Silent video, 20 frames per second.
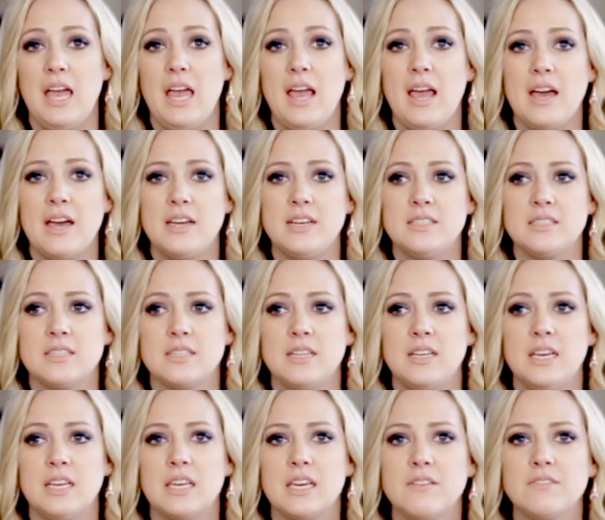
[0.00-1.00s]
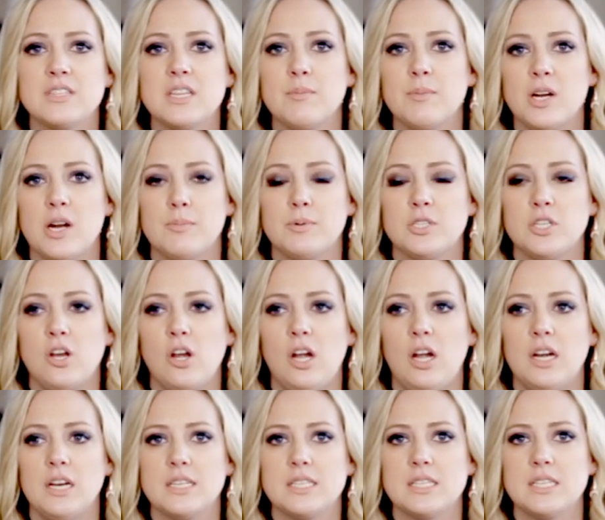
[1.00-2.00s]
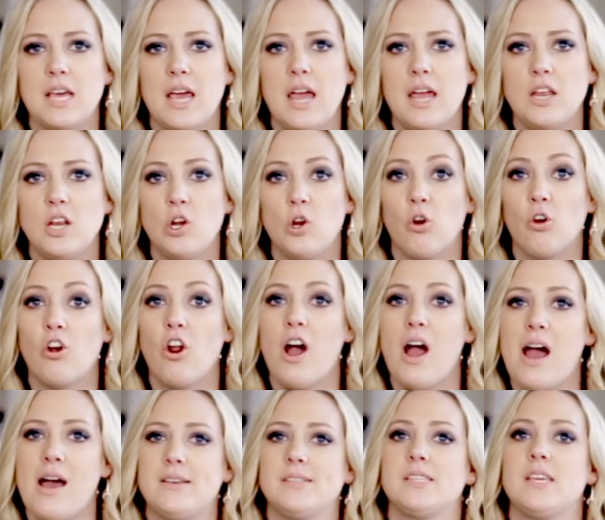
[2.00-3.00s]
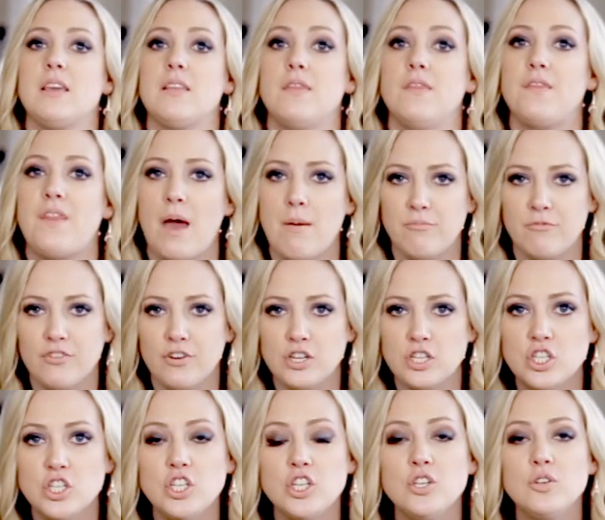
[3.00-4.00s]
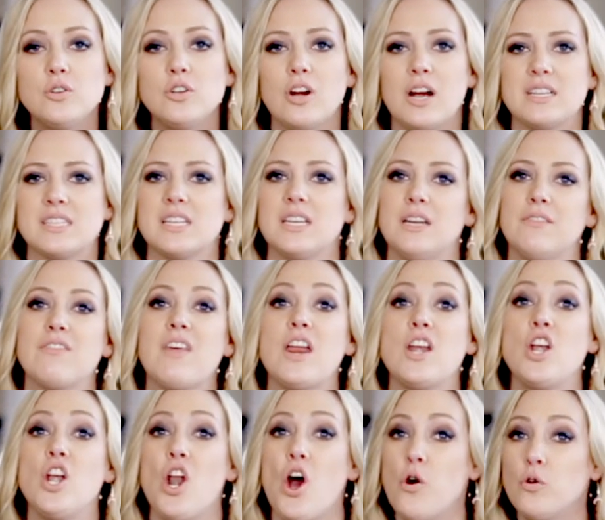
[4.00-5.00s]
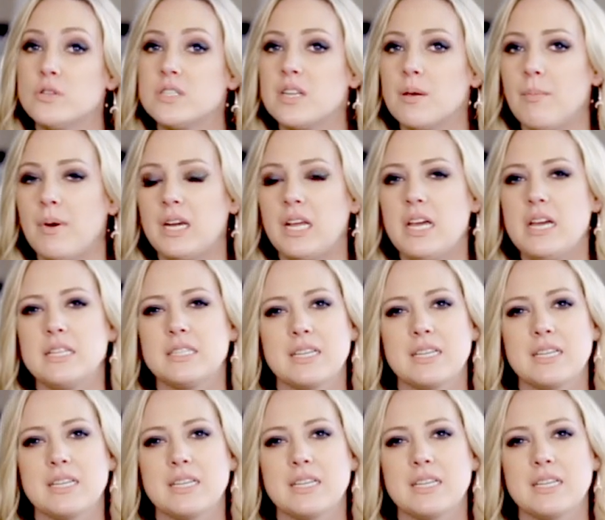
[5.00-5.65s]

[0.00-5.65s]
And it gives them an opportunity to say, you're not asking them for a shoot, you're asking if they know somebody.